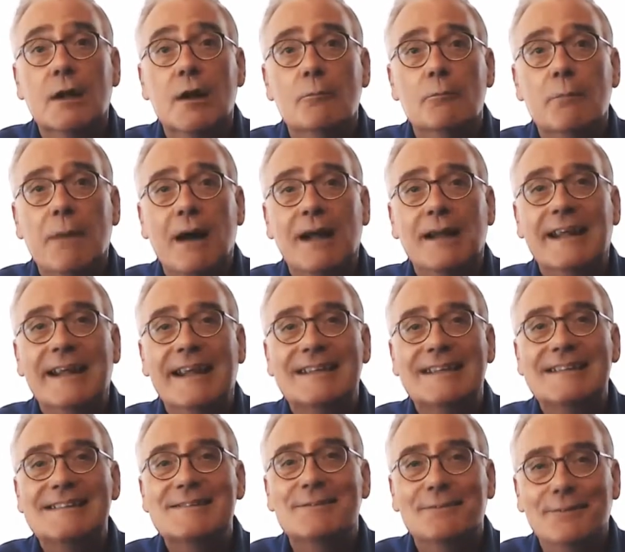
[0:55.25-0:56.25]
But
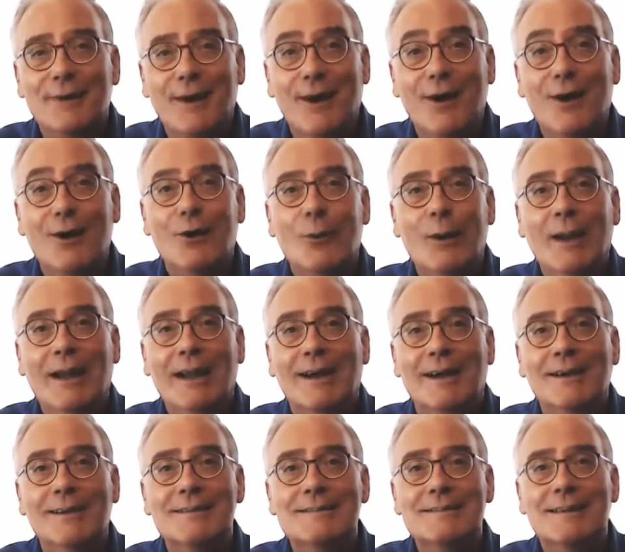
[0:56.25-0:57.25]
it's far
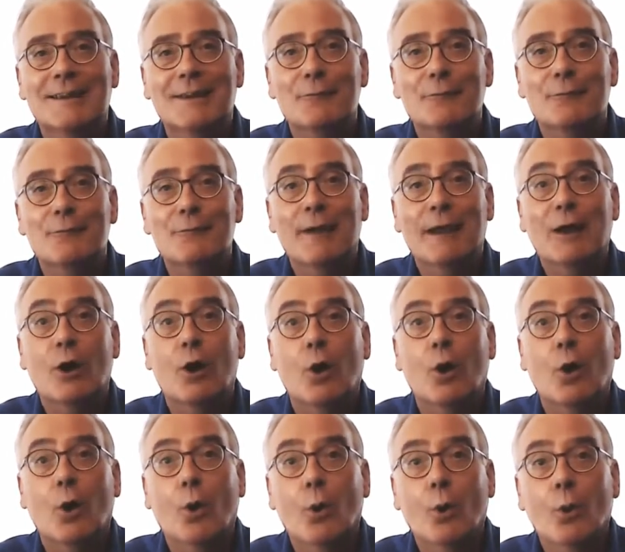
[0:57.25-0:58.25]
quicker to configure
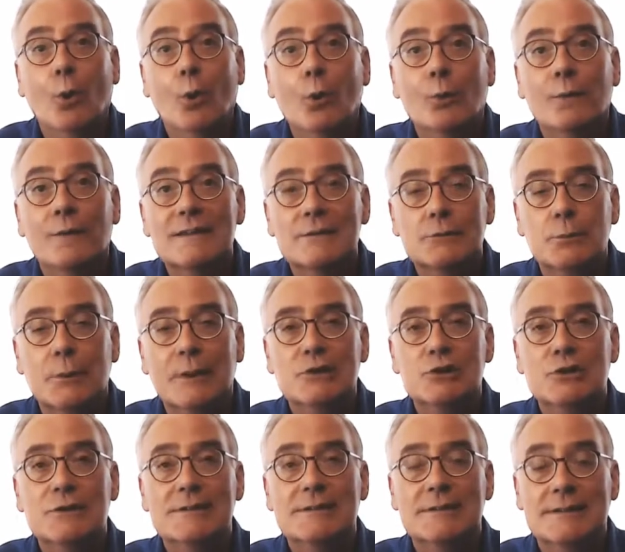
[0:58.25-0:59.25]
all the
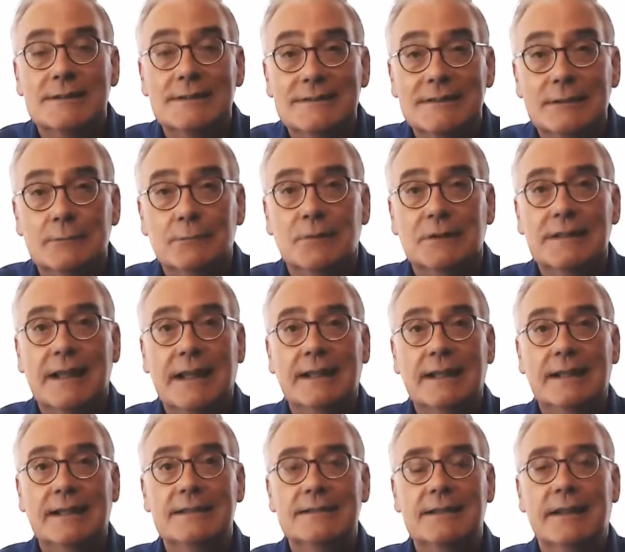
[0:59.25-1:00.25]
switches
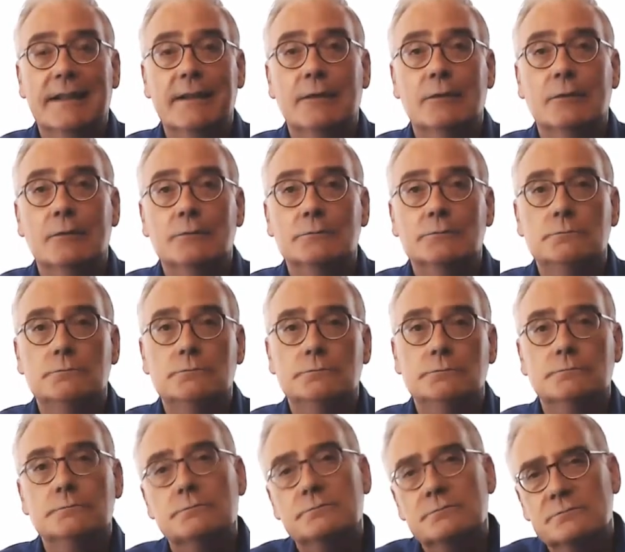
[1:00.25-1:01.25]
simultaneously.
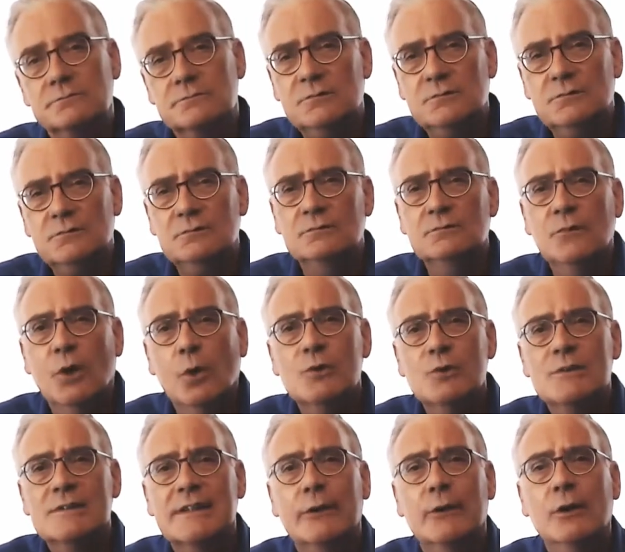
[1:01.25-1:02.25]

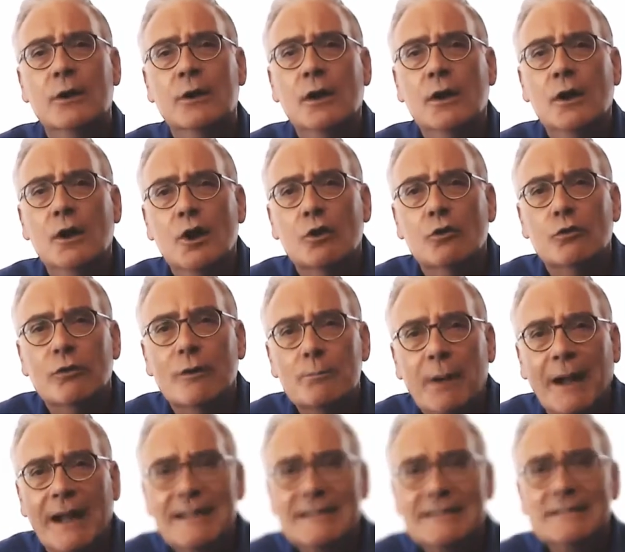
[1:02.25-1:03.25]
Also,
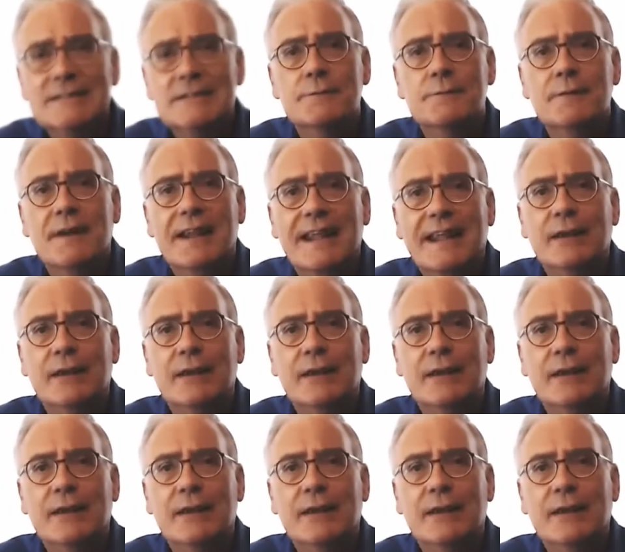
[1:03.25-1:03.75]
repetitively